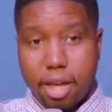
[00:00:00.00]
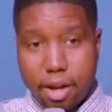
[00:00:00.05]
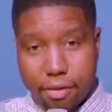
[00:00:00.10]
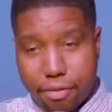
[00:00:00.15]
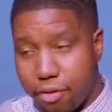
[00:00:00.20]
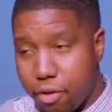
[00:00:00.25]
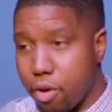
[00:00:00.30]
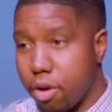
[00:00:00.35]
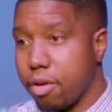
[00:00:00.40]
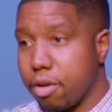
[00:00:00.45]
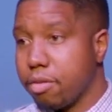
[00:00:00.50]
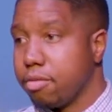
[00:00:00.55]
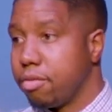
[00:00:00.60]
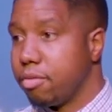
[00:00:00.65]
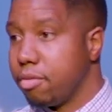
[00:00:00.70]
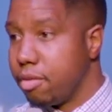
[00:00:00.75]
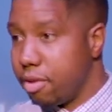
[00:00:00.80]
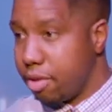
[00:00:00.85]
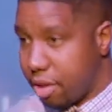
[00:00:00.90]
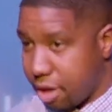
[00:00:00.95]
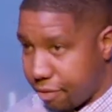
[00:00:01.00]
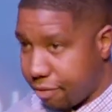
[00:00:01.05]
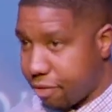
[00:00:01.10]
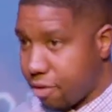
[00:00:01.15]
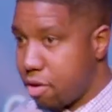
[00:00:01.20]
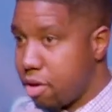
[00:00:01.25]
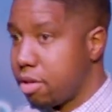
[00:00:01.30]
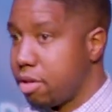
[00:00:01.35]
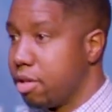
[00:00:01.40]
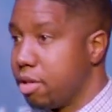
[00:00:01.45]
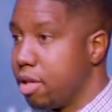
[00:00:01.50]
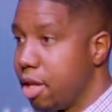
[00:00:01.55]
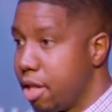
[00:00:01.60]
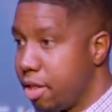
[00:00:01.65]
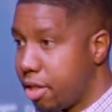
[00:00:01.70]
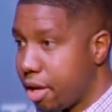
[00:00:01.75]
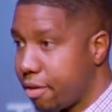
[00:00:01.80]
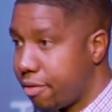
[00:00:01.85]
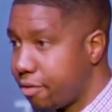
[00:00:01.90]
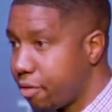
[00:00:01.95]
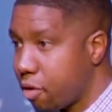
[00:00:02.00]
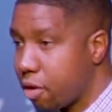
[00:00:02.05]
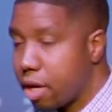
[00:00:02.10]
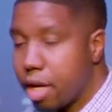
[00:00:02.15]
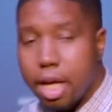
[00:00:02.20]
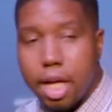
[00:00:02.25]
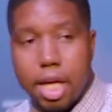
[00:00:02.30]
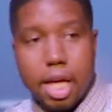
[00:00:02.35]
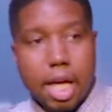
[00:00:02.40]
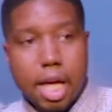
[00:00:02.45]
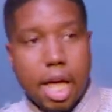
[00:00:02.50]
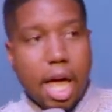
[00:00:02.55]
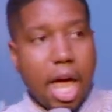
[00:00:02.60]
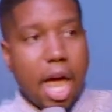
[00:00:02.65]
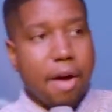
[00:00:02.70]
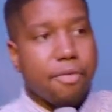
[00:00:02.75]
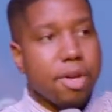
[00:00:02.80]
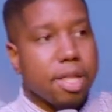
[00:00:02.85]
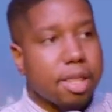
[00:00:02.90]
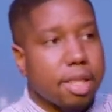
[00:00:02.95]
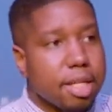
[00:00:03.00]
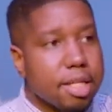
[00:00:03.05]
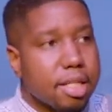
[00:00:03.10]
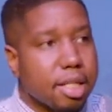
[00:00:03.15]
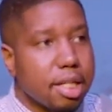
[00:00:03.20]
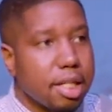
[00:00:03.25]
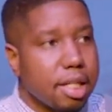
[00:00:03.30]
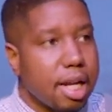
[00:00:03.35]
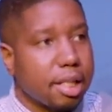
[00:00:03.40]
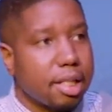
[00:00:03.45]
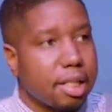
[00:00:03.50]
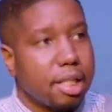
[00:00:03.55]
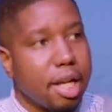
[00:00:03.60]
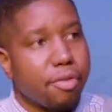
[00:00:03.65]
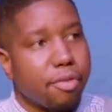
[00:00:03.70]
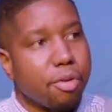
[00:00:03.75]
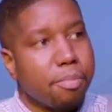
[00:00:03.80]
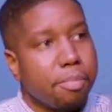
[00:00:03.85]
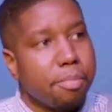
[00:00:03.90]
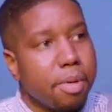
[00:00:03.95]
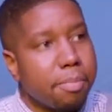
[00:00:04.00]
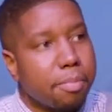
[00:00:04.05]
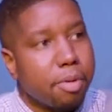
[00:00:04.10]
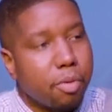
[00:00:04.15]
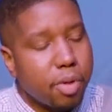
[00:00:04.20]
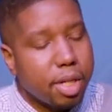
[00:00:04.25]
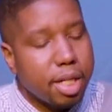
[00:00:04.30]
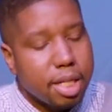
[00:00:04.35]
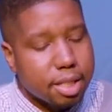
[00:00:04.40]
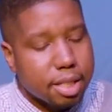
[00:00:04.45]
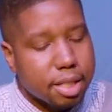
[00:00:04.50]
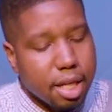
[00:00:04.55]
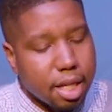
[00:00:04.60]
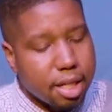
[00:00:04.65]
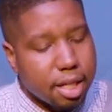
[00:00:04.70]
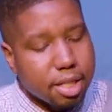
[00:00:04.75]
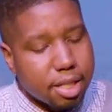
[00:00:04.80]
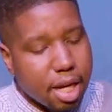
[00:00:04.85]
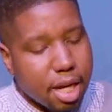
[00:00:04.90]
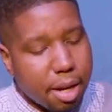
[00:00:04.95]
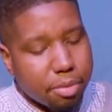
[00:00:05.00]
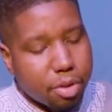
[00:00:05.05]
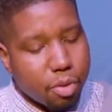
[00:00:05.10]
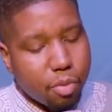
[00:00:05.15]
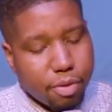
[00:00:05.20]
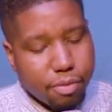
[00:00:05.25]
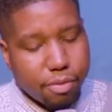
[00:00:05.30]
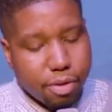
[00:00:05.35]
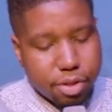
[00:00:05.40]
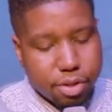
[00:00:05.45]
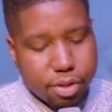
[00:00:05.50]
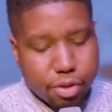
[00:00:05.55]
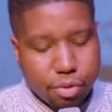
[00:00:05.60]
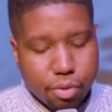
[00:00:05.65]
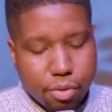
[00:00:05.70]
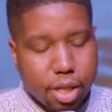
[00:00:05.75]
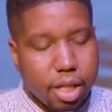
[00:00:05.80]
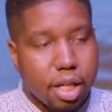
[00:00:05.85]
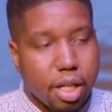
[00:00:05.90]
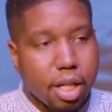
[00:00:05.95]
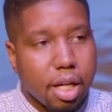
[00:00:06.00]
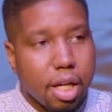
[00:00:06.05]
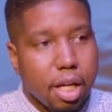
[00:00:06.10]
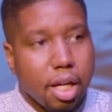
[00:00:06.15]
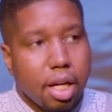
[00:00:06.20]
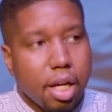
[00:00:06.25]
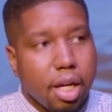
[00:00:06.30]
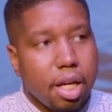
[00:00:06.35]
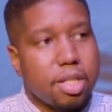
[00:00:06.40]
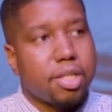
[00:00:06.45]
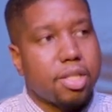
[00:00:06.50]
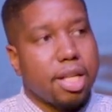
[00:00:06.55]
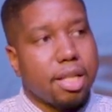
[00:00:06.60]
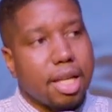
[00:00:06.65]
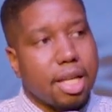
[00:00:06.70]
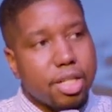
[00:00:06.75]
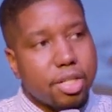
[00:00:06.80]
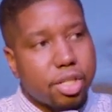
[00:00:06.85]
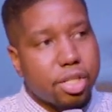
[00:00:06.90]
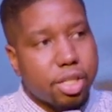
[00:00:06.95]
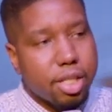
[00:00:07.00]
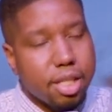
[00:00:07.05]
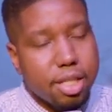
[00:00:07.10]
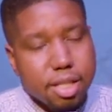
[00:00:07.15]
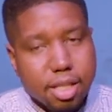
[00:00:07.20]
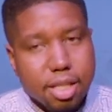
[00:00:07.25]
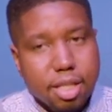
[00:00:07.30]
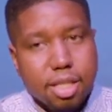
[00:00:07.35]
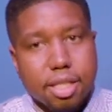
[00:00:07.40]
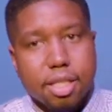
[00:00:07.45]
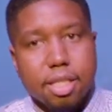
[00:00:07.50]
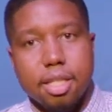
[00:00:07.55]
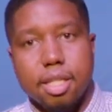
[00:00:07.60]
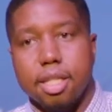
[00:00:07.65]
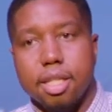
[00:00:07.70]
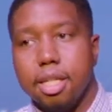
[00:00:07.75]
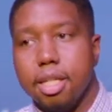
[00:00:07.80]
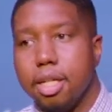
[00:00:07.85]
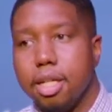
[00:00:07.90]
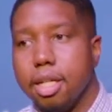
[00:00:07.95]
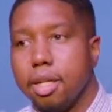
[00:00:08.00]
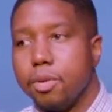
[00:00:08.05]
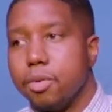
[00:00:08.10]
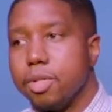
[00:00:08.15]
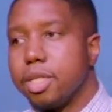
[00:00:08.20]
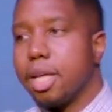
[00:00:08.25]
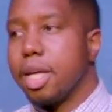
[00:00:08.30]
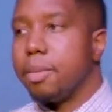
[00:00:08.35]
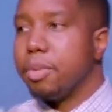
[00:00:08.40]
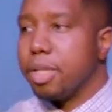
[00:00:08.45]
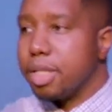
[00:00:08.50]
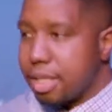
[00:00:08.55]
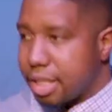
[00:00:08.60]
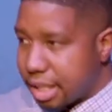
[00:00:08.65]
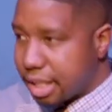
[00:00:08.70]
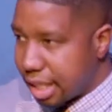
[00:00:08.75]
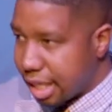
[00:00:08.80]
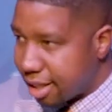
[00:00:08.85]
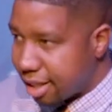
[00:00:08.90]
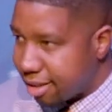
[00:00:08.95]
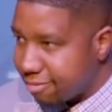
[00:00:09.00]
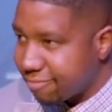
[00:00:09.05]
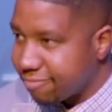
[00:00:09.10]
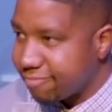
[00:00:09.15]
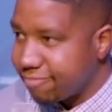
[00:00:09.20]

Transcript: therefore, therefore, therefore. Everything's connected. Now, remember what he said in chapter 1, verse 3. He said that Jesus was able to sit.